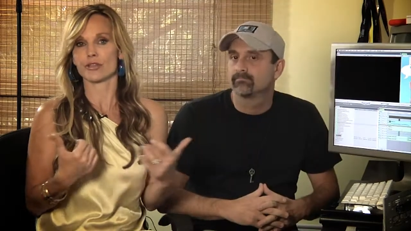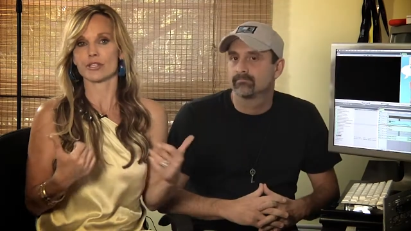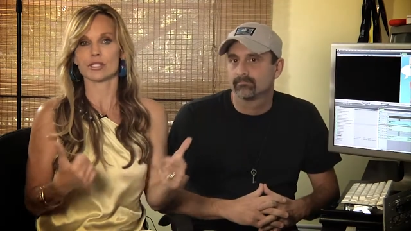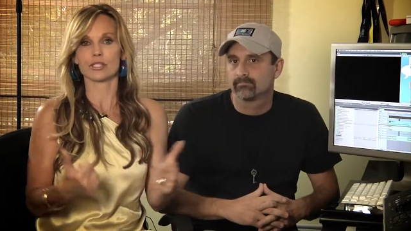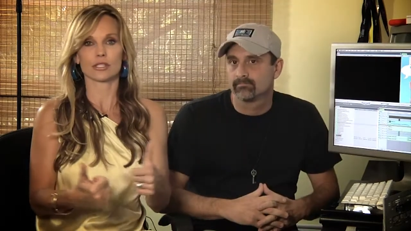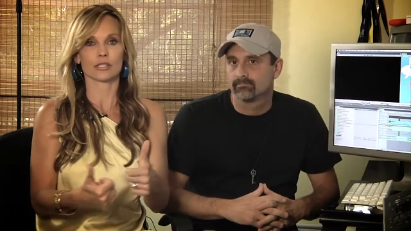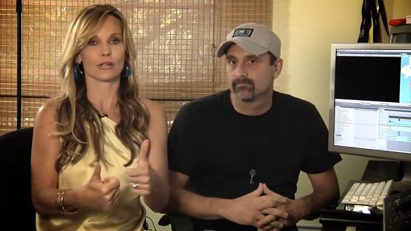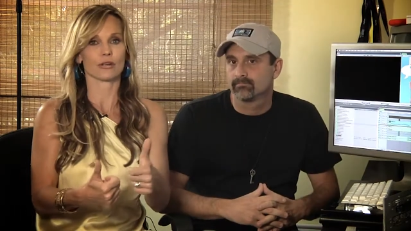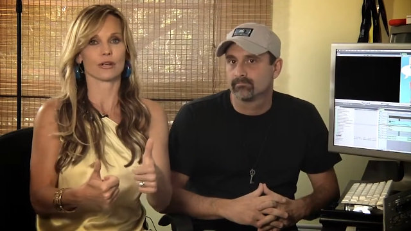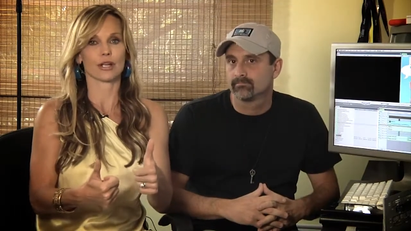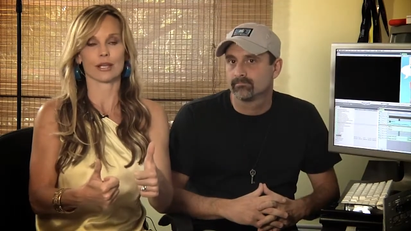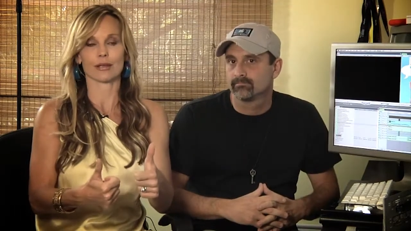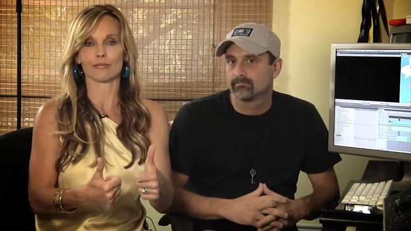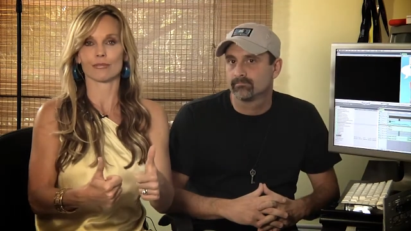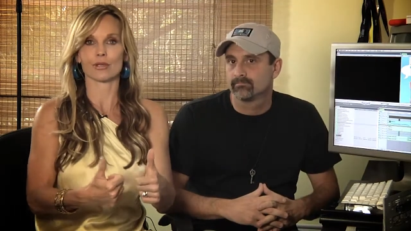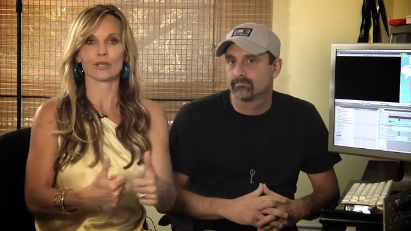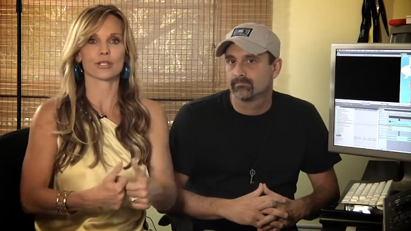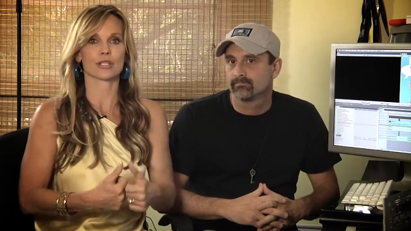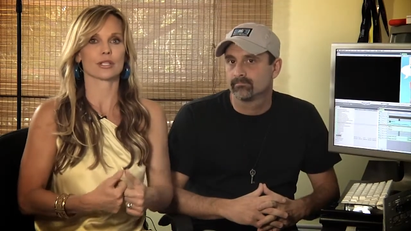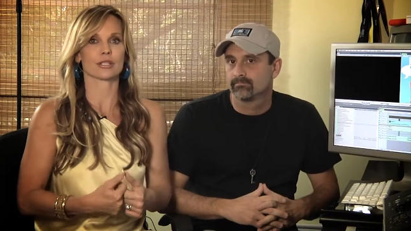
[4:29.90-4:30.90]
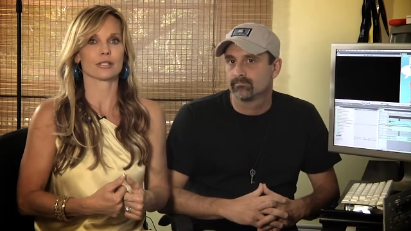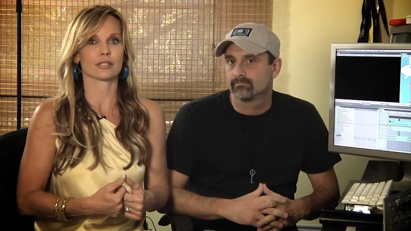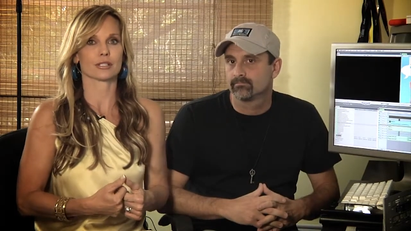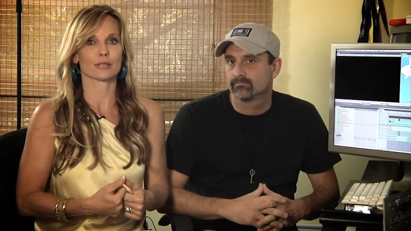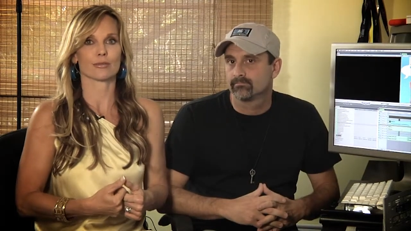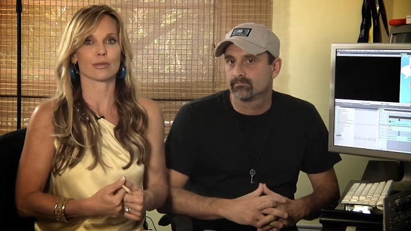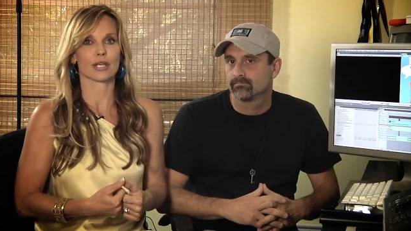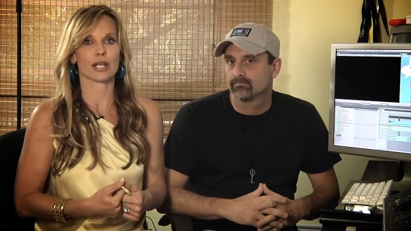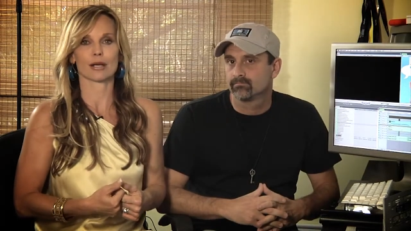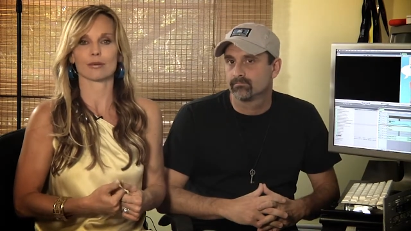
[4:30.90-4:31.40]
Speaker 1: it's your ambition
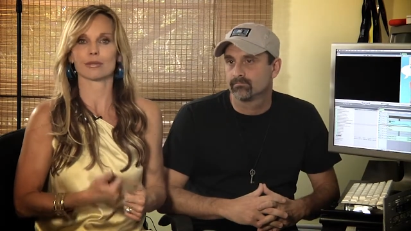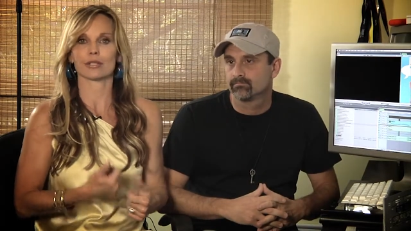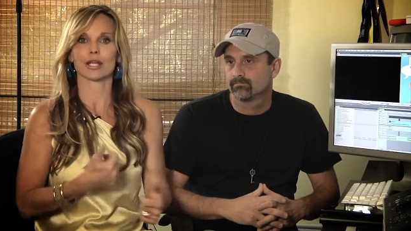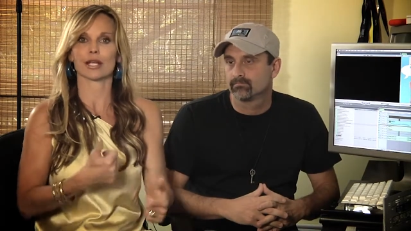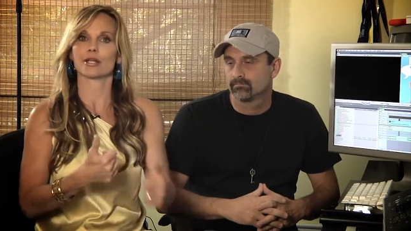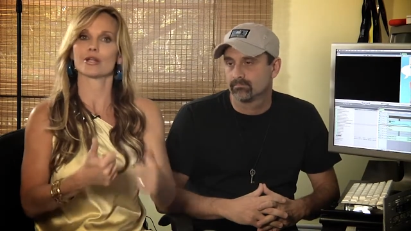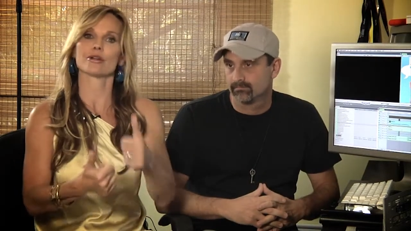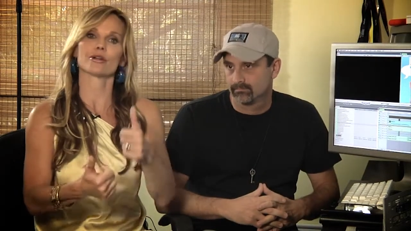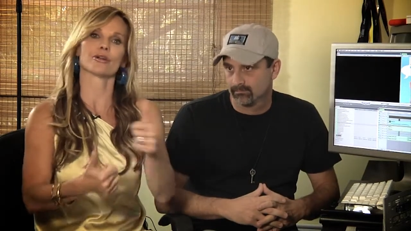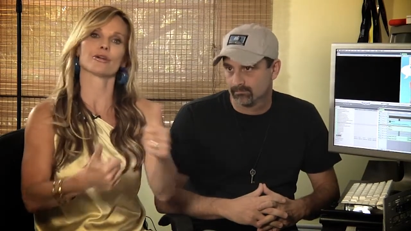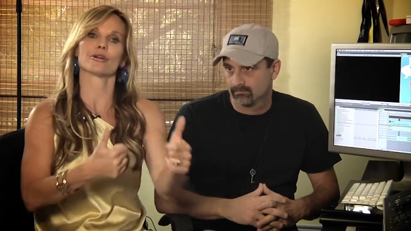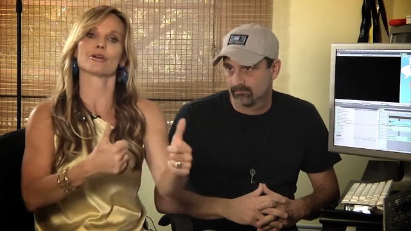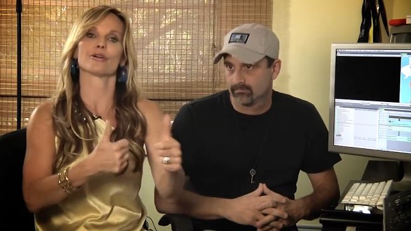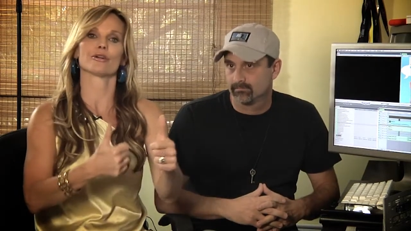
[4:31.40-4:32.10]
to become an editor